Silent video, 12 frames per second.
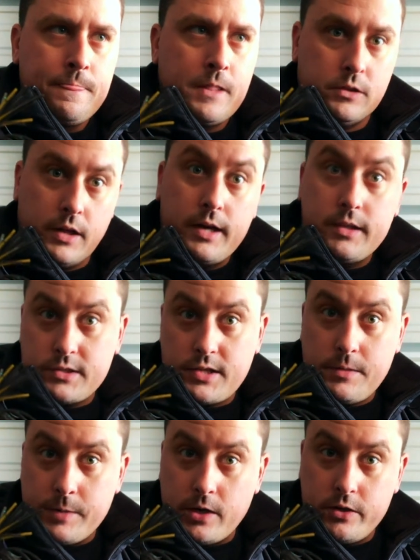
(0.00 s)
a lot of the
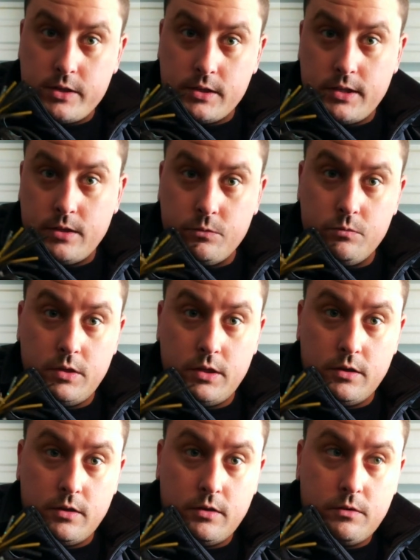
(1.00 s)
same area you did in
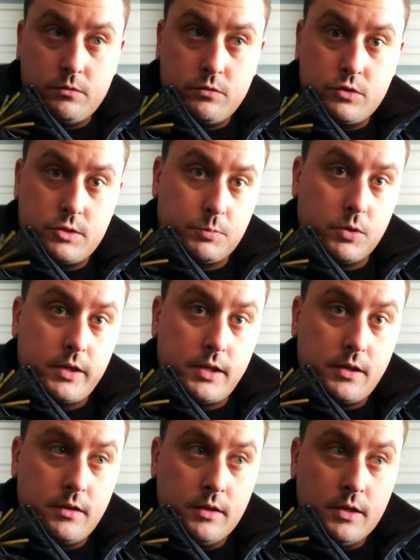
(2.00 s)
the
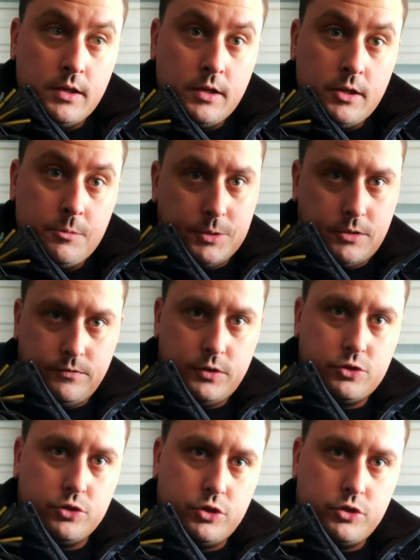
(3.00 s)
spring, but the
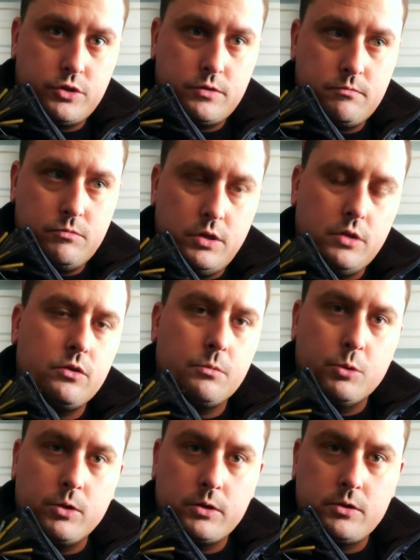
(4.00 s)
fish are just you know they're
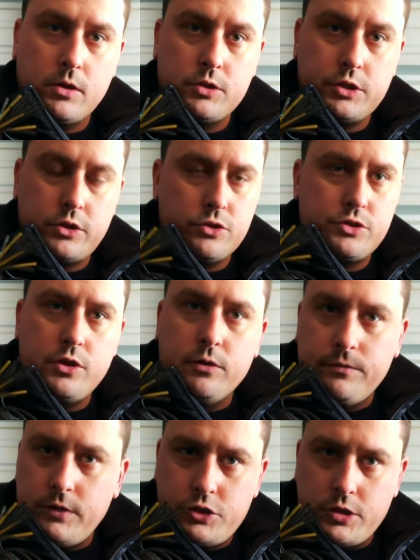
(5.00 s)
more lethargic. You're still
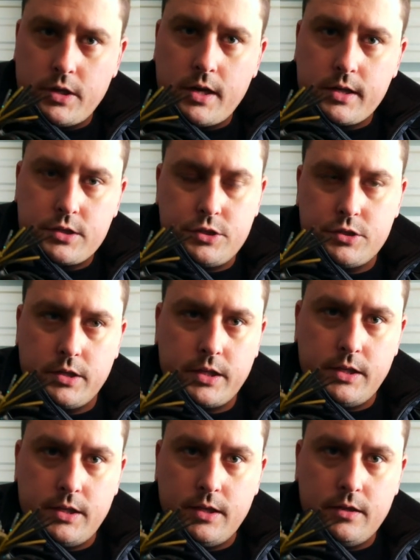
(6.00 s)
fishing docks just like
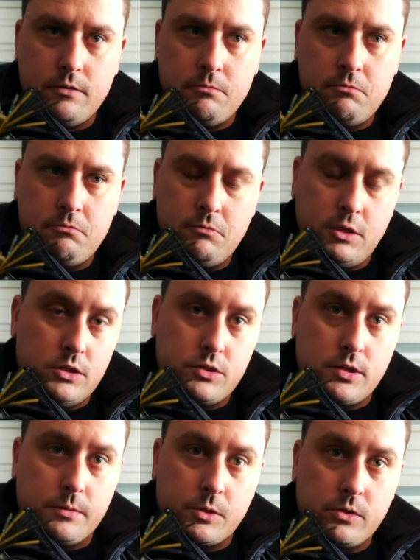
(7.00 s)
you did in the
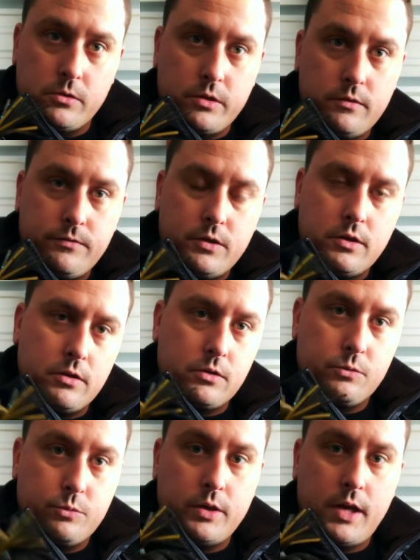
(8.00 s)
summer or in the fall
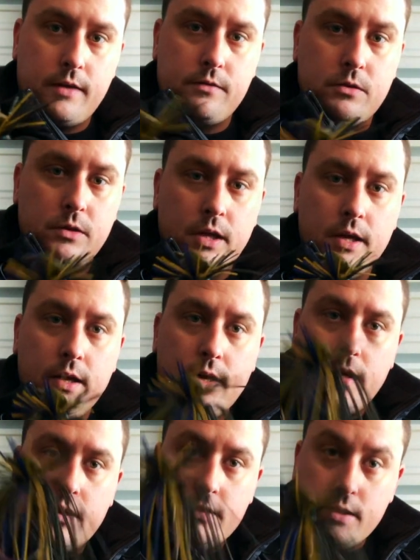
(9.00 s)
or what have you.
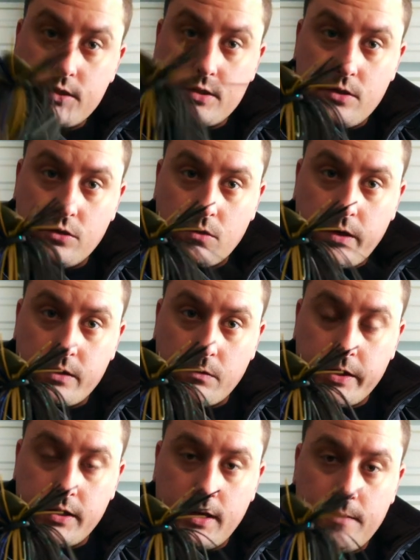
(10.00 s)
This is still great
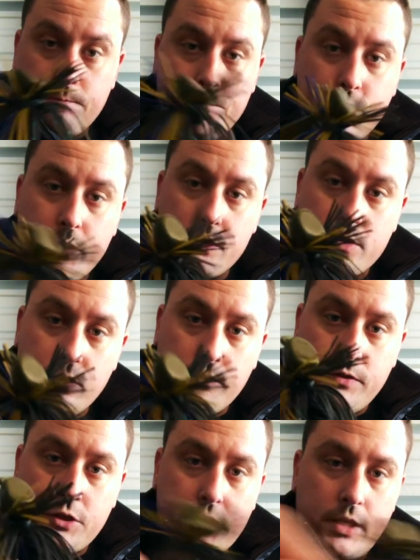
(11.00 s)
around that. You can still
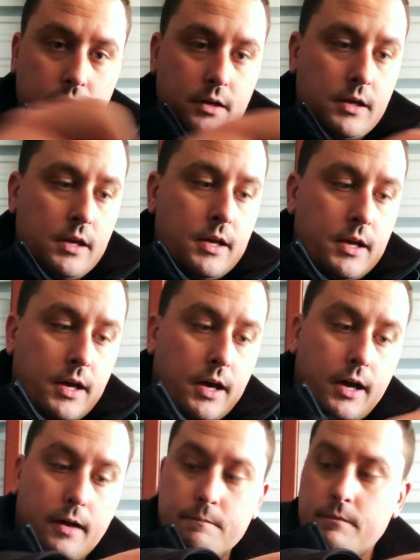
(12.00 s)
fish that.
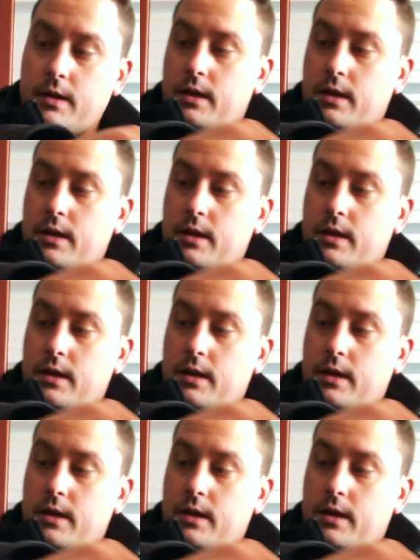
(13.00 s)
Um,